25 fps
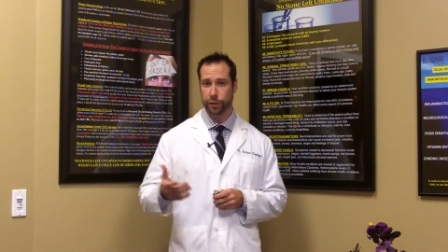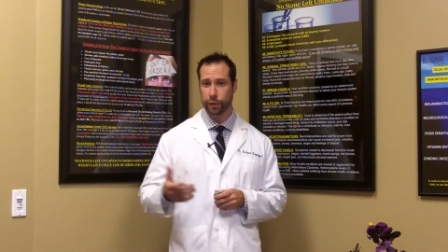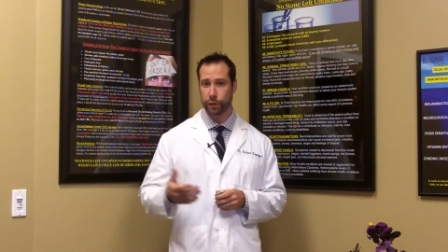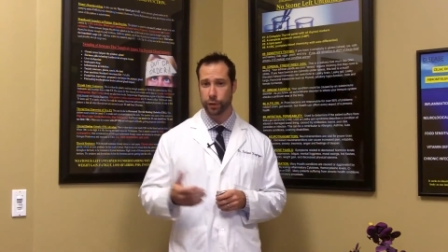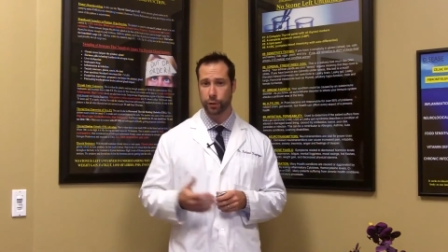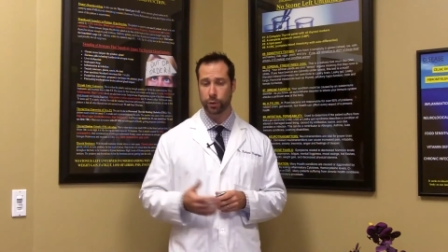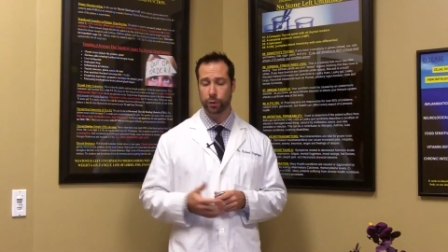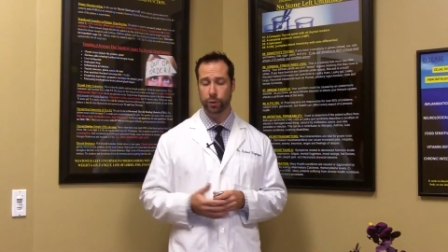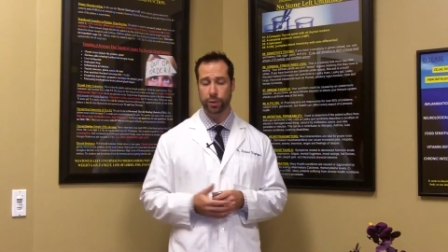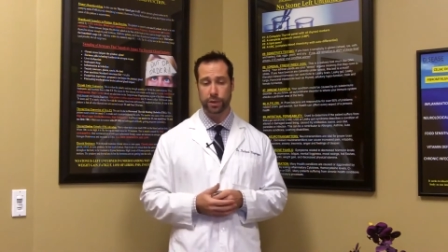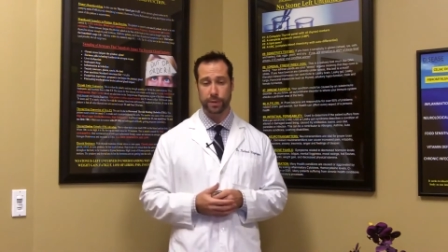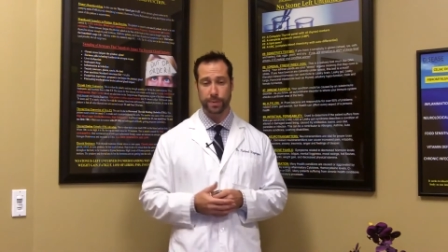
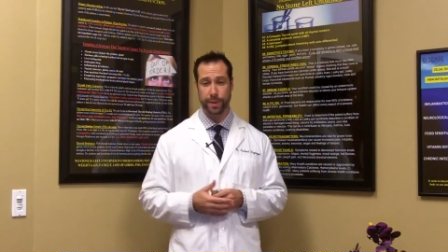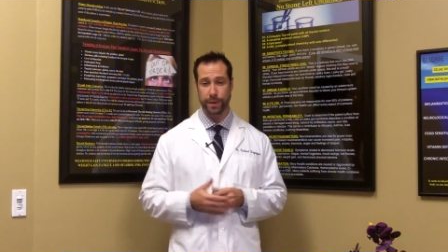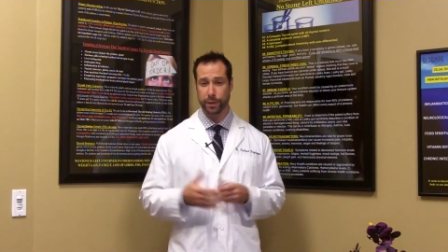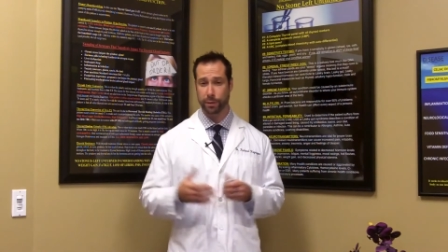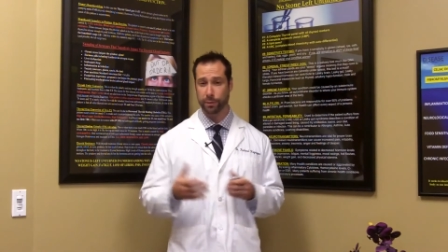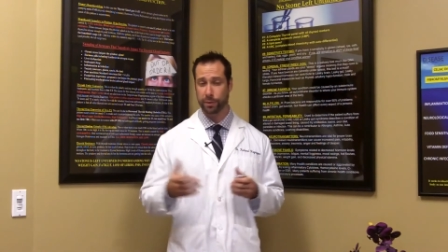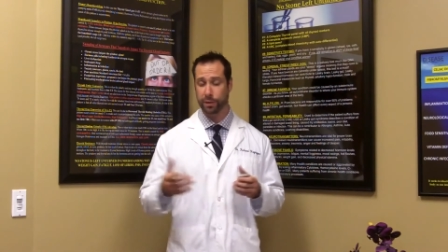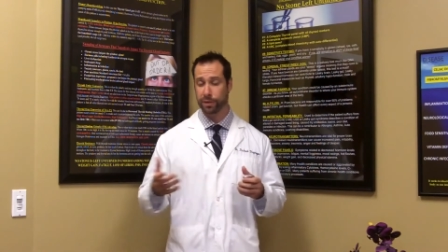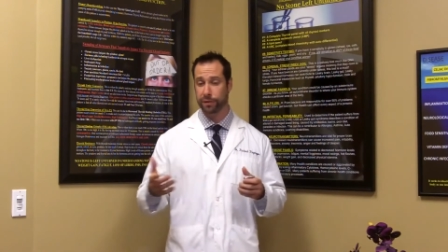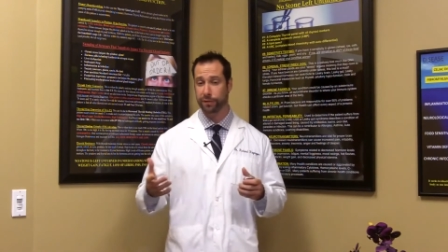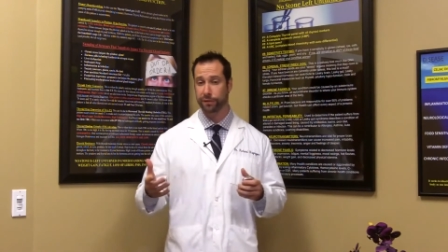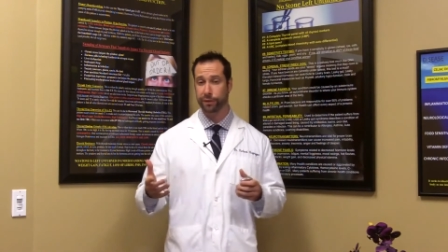the
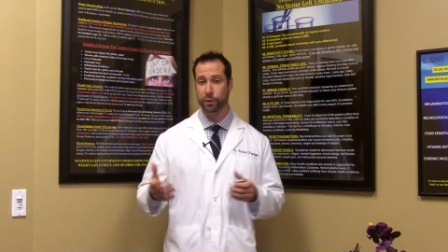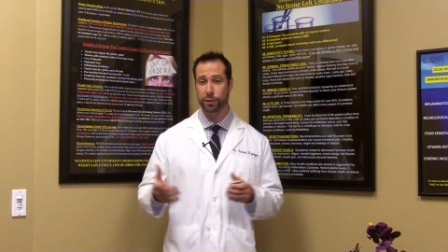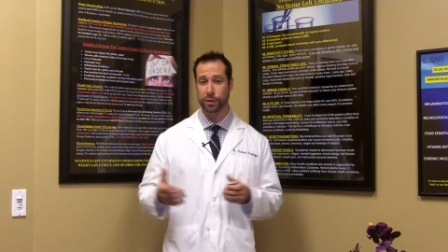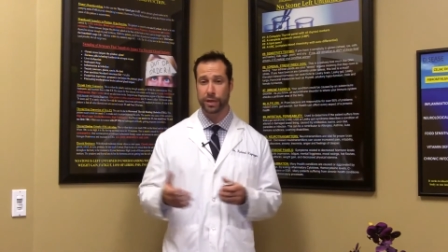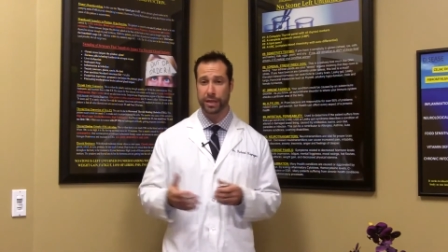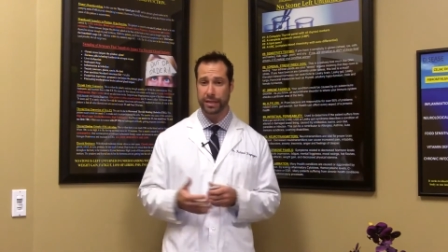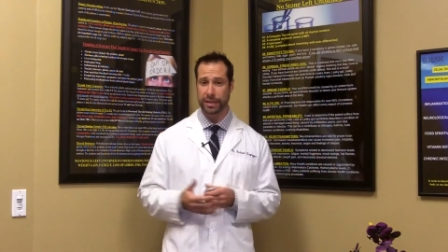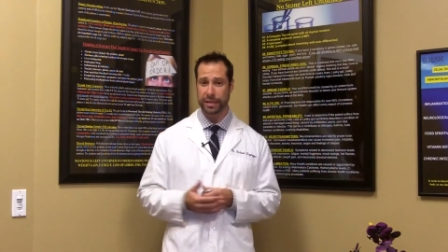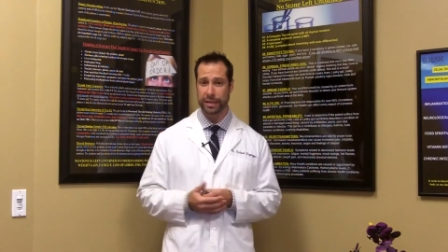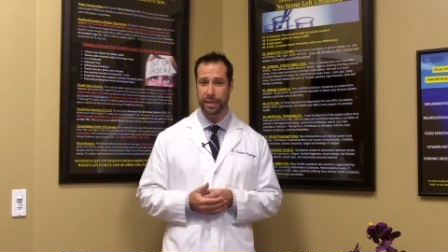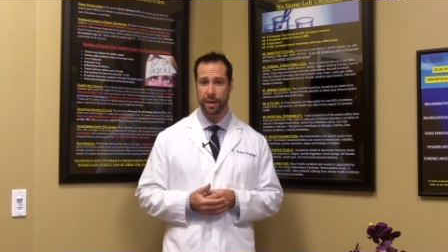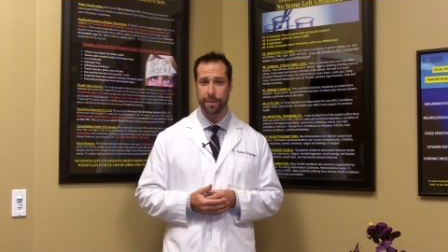flu, especially
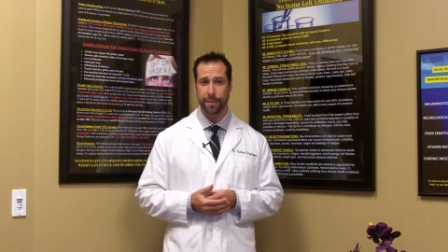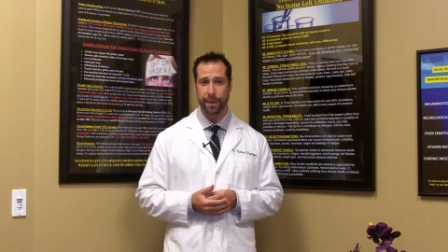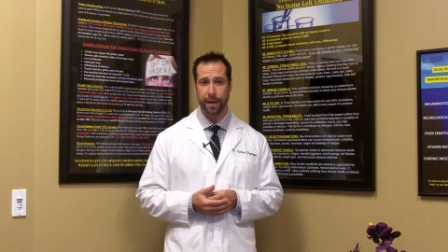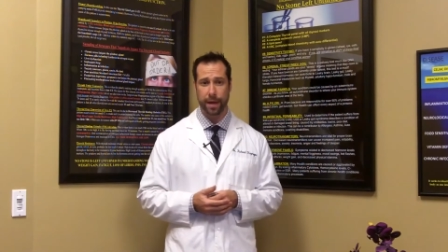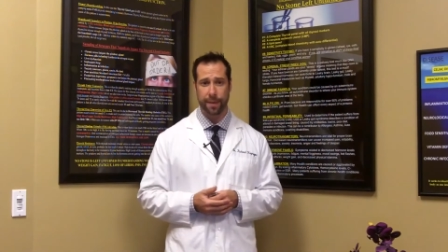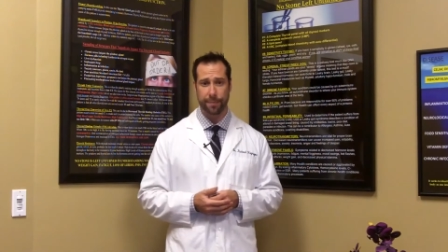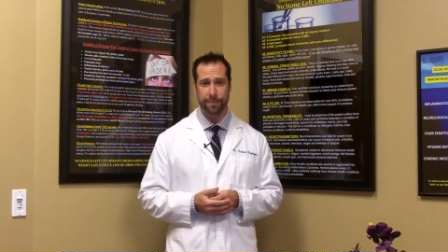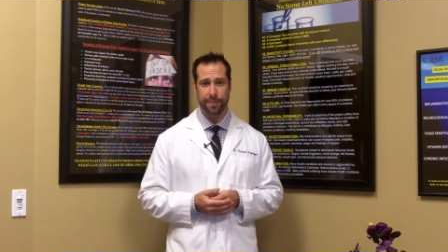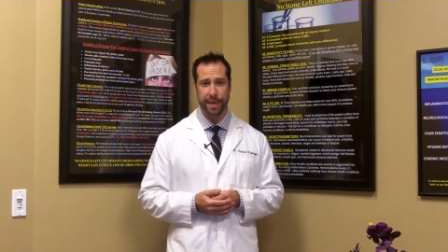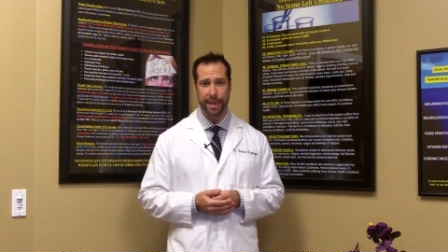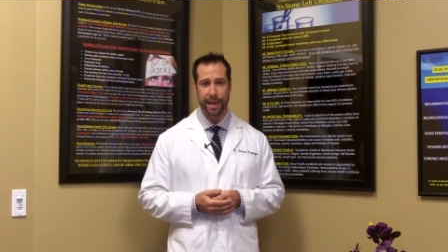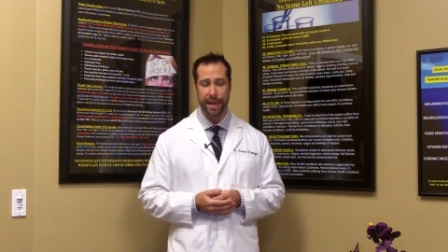with flu
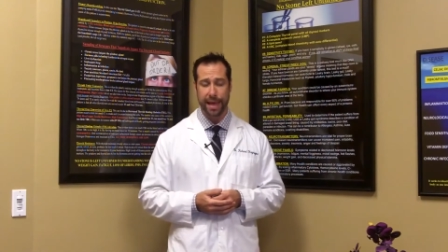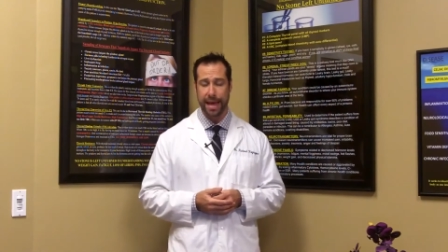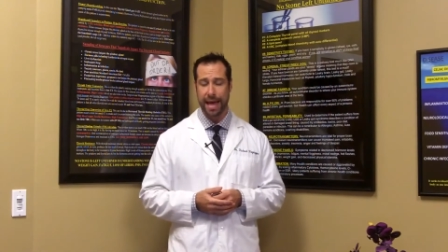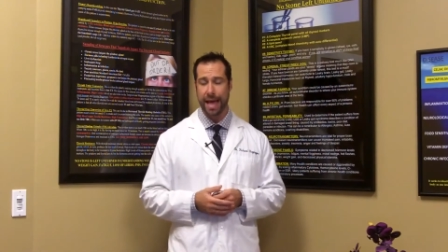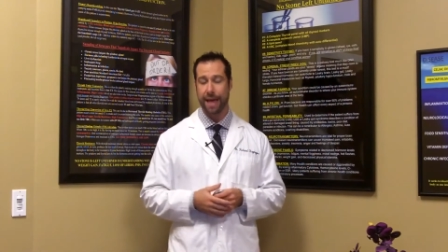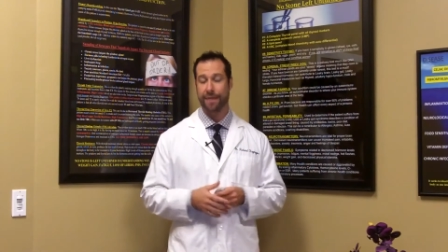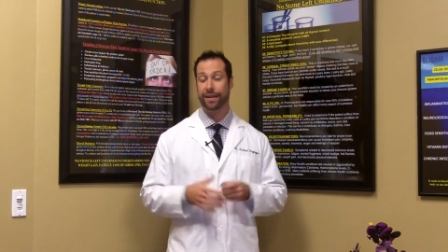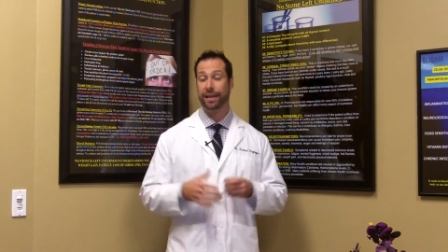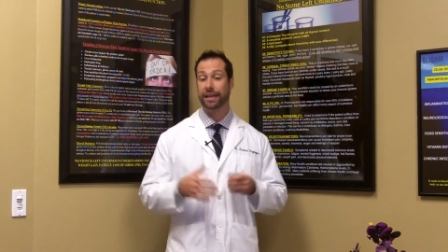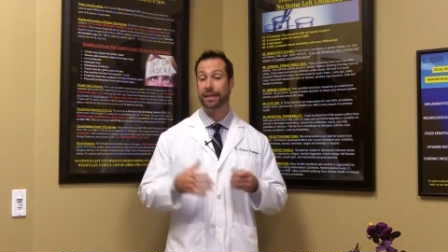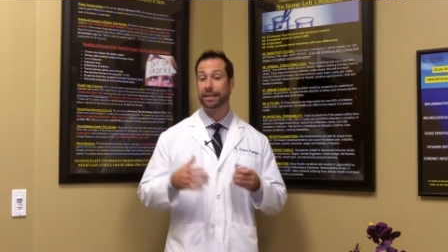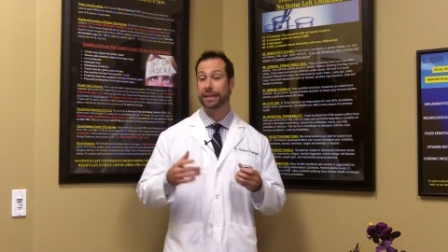season coming
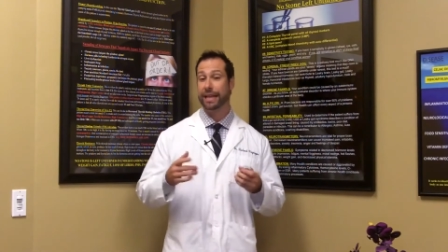up,